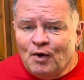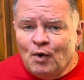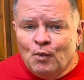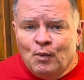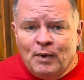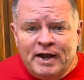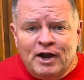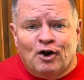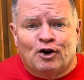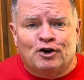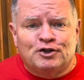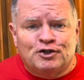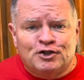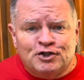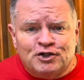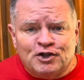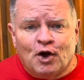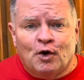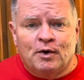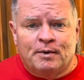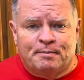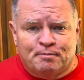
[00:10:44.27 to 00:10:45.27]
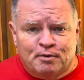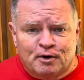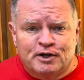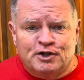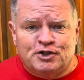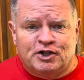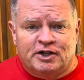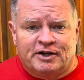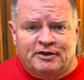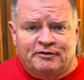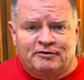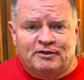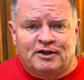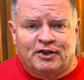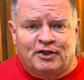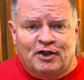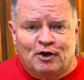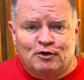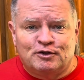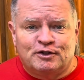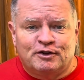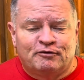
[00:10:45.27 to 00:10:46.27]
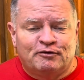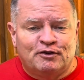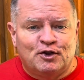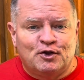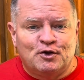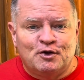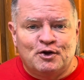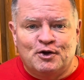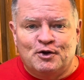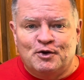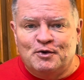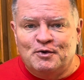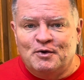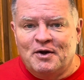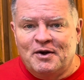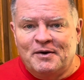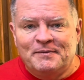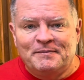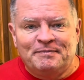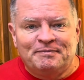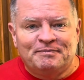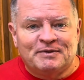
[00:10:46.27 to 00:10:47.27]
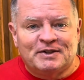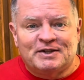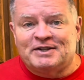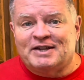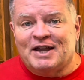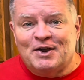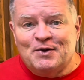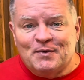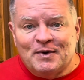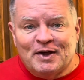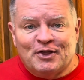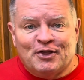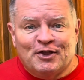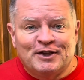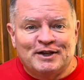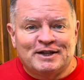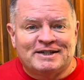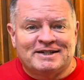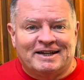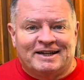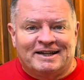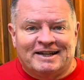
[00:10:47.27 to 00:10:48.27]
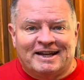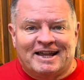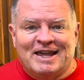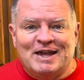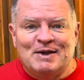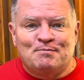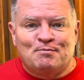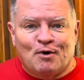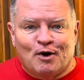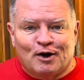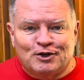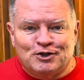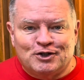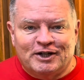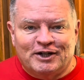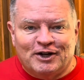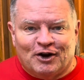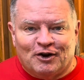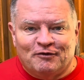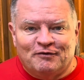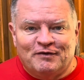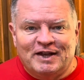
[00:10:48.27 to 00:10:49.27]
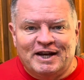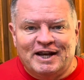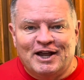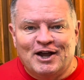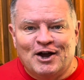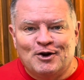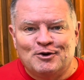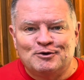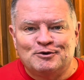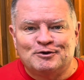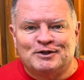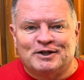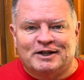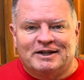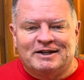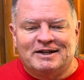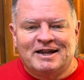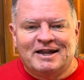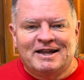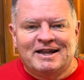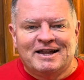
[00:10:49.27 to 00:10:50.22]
We are so appreciative to those of you who stay with us and keep watching our videos and